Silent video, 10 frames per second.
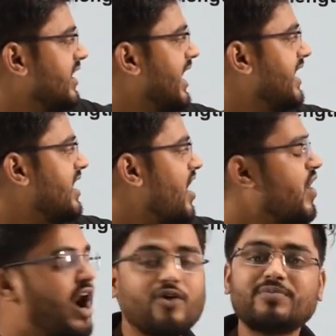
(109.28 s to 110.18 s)
and now
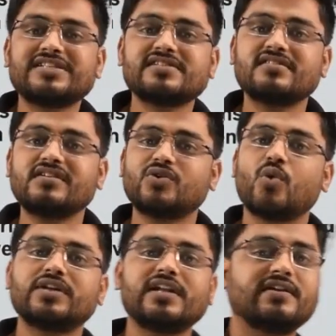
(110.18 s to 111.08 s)
how much is the
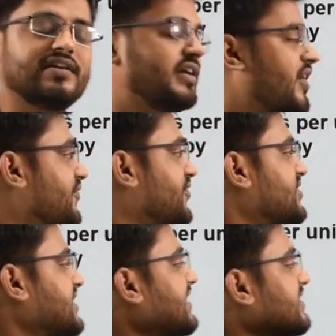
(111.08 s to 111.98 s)
total current? Now if you
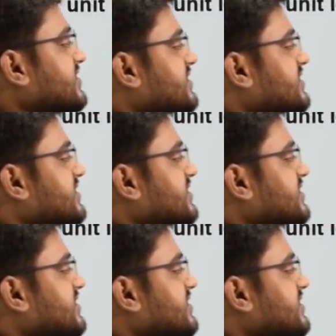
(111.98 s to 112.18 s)
see this